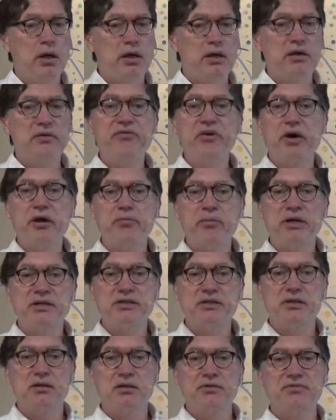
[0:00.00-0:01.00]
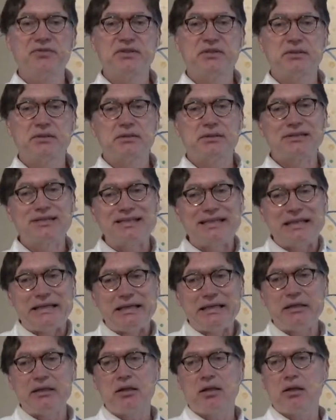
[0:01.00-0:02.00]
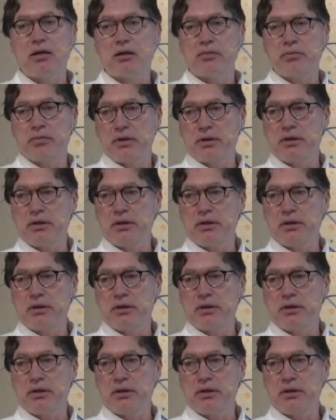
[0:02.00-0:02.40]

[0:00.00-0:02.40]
And I found myself seeing them